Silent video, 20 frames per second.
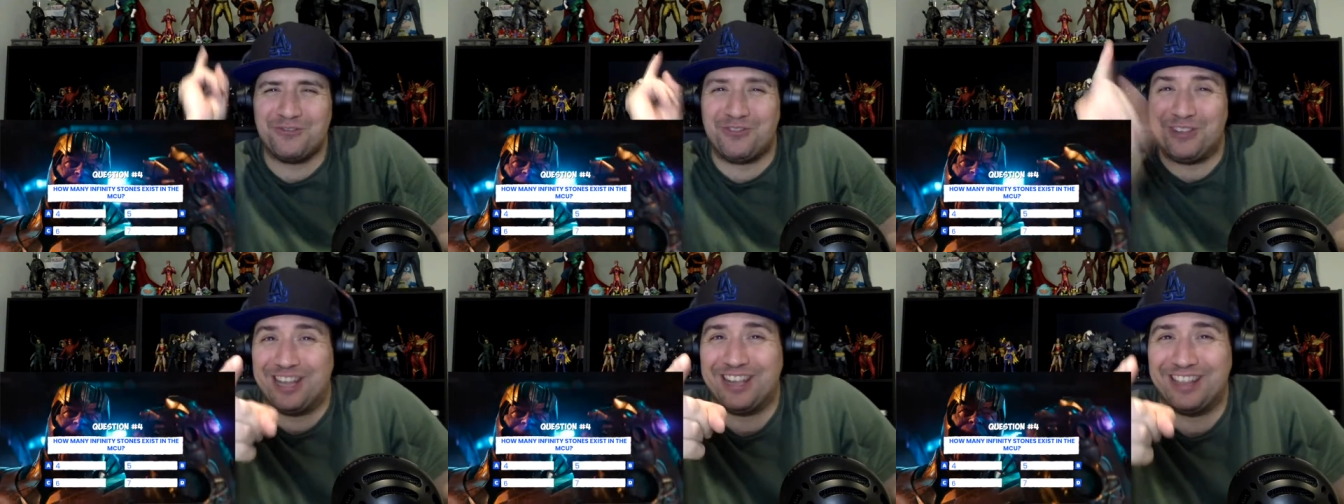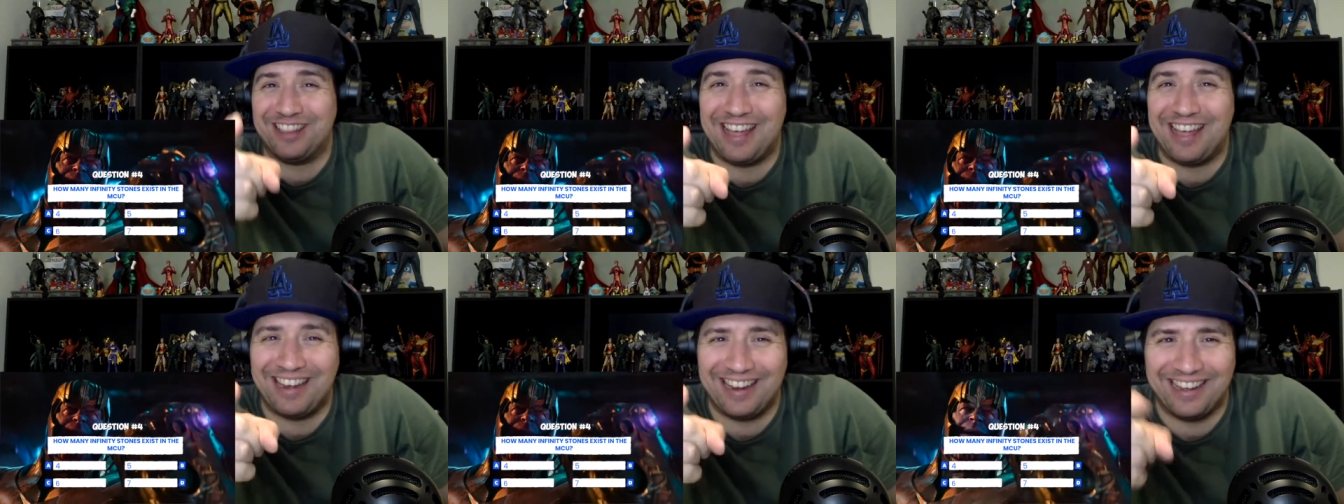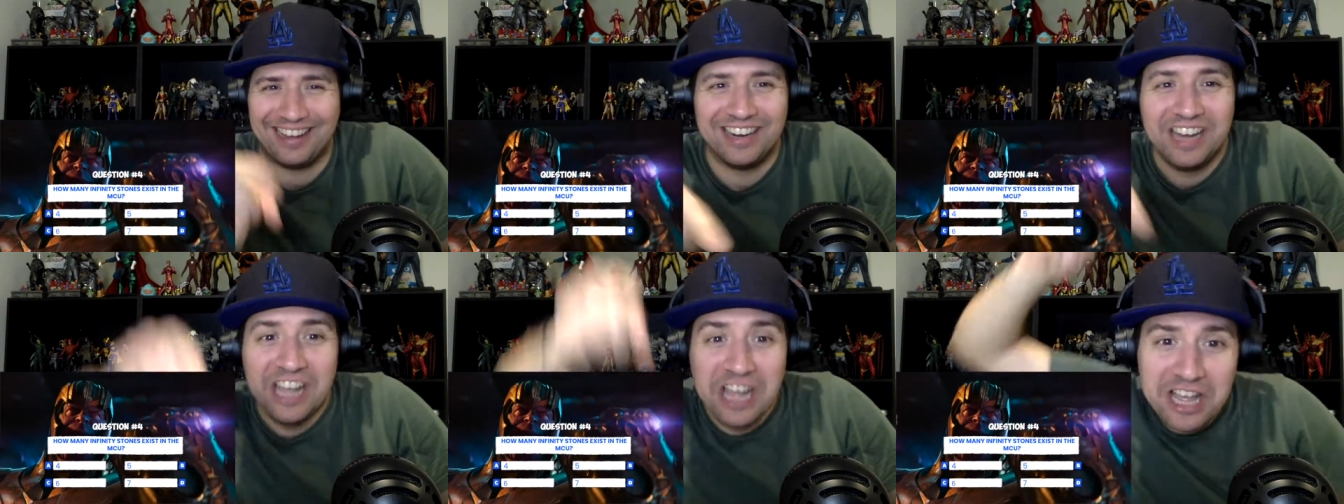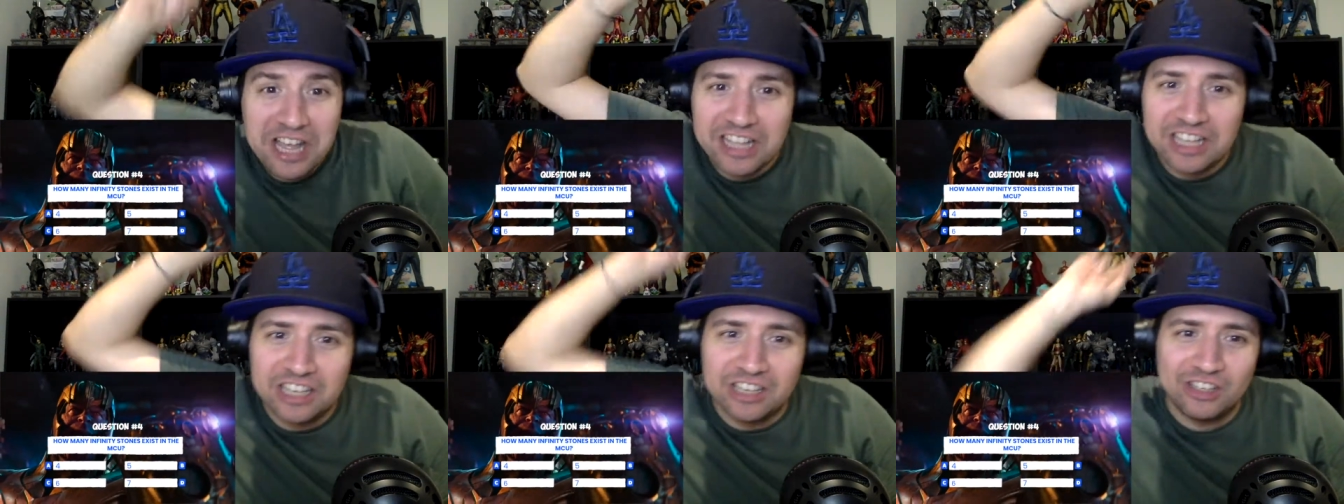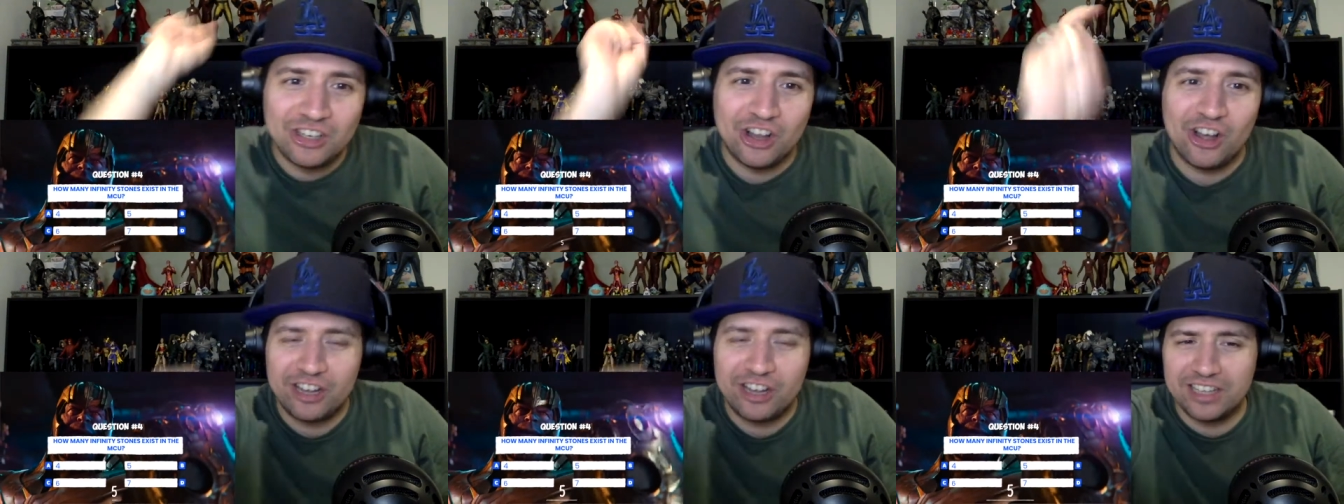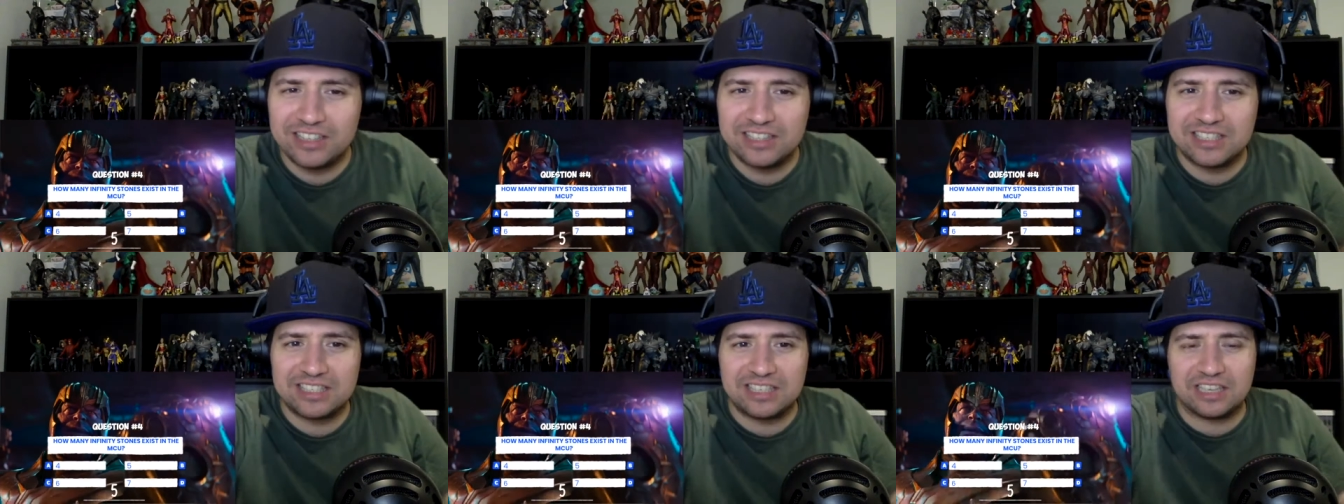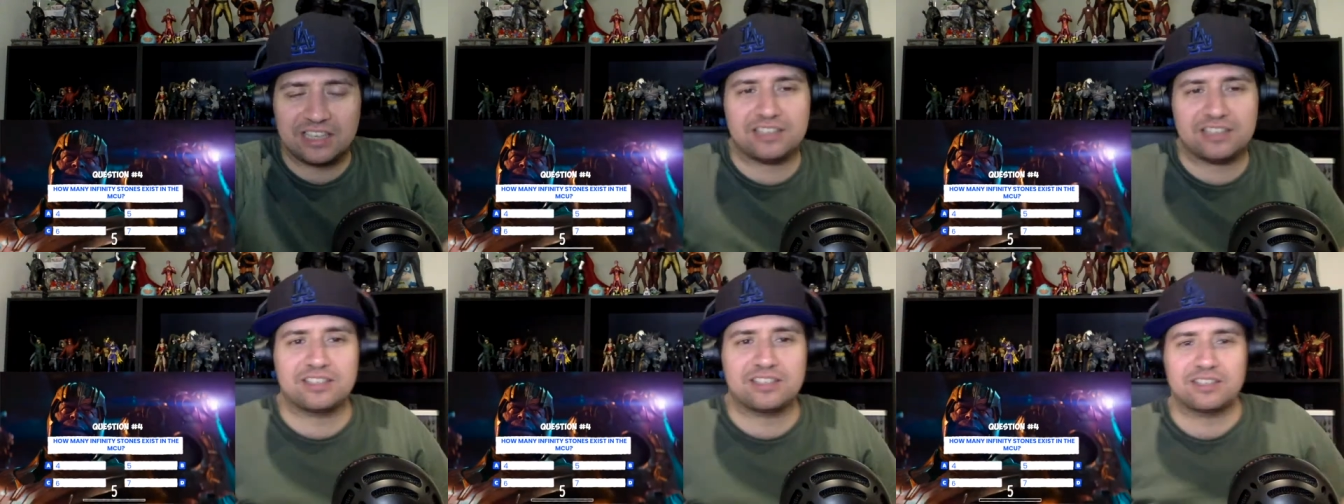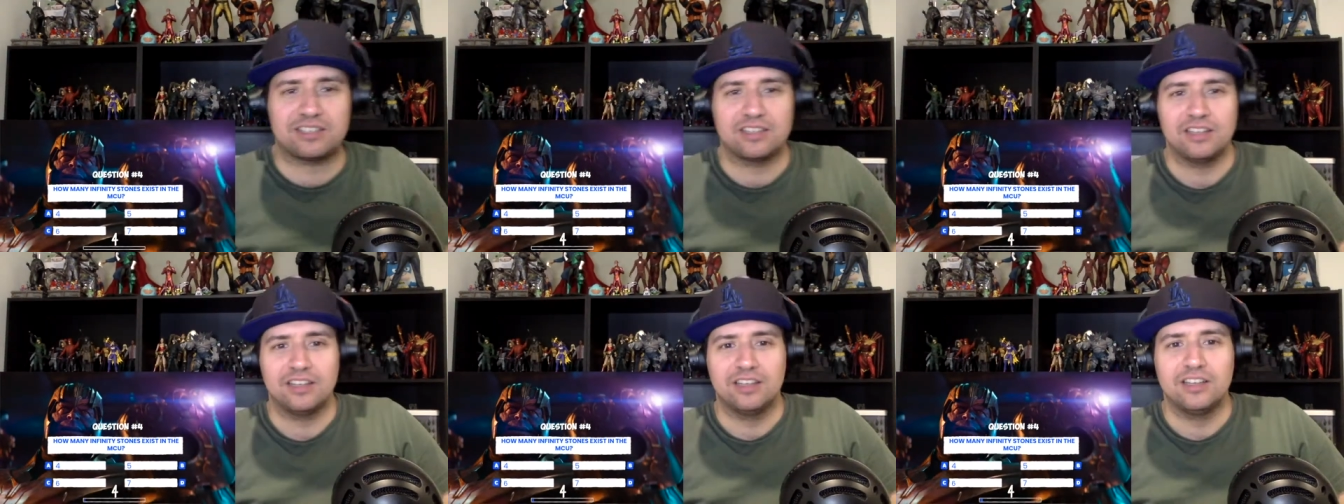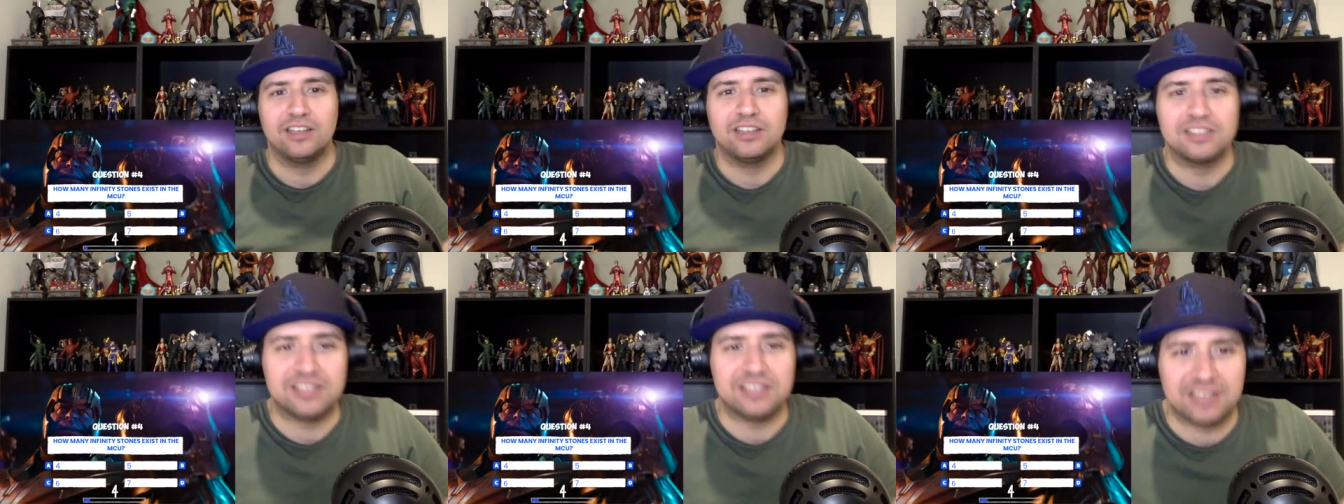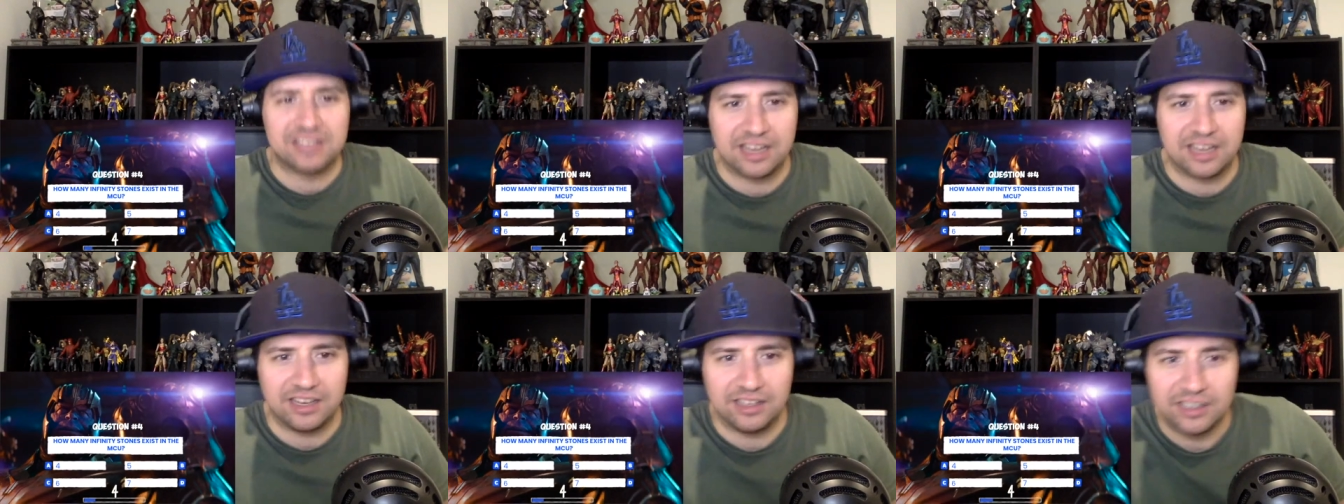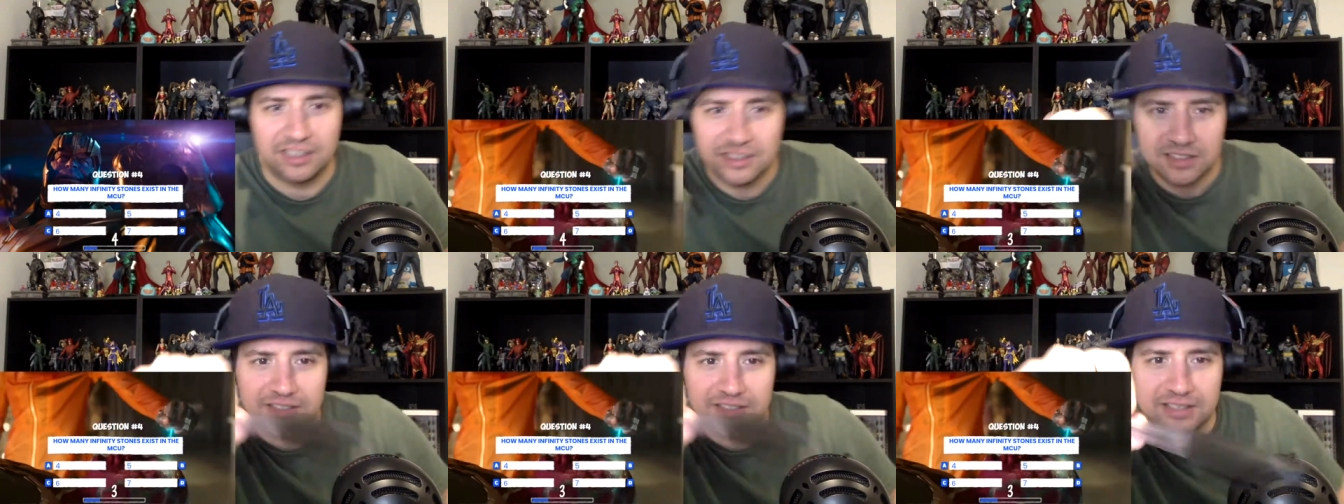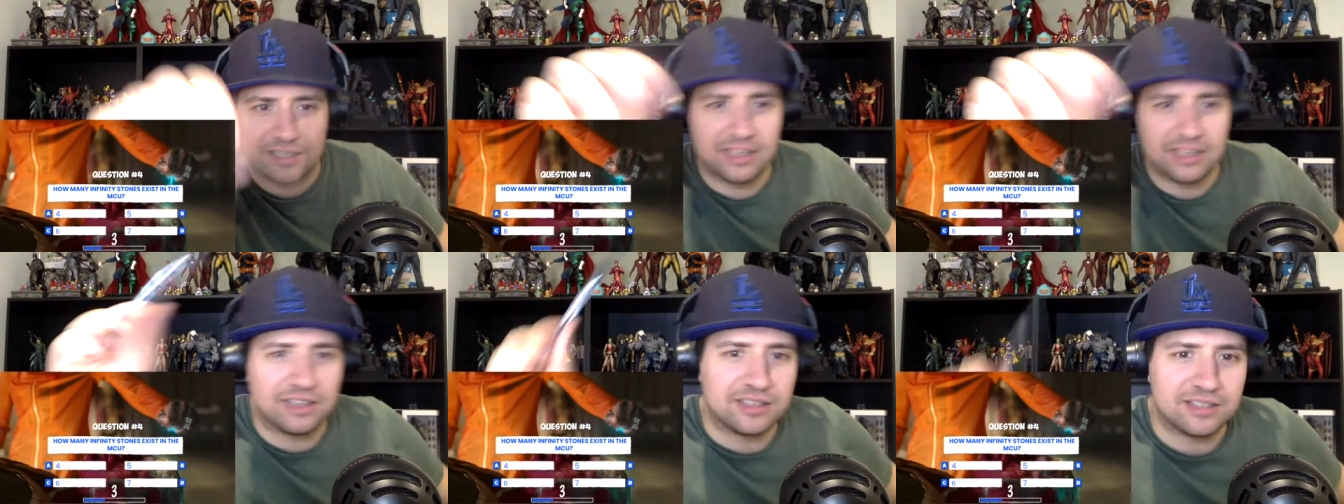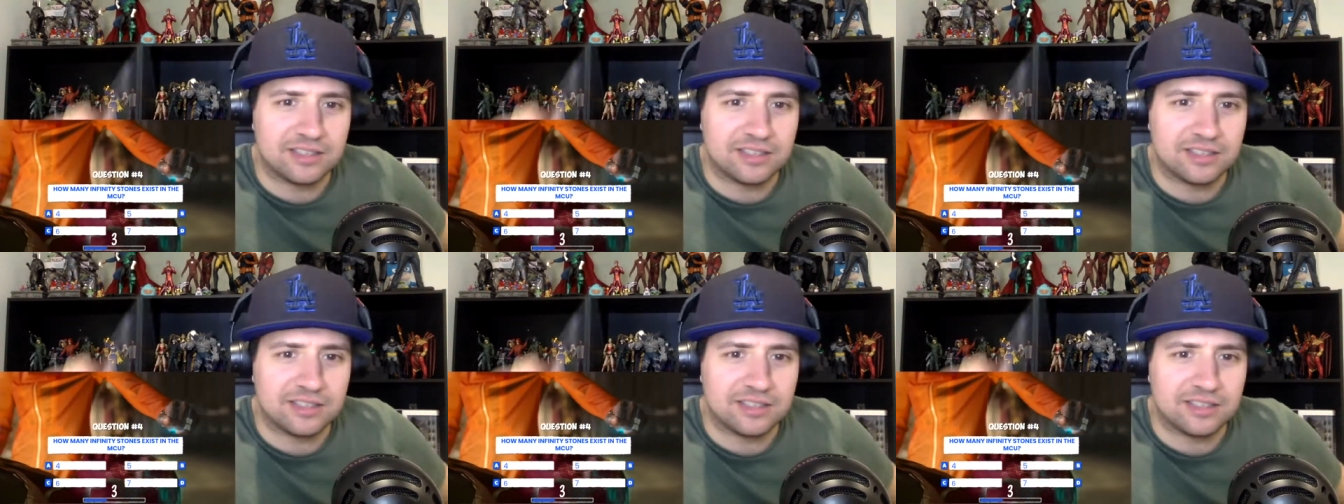D, figure that seven? Out. Lock in six. All right, you got to carry C, the one, six.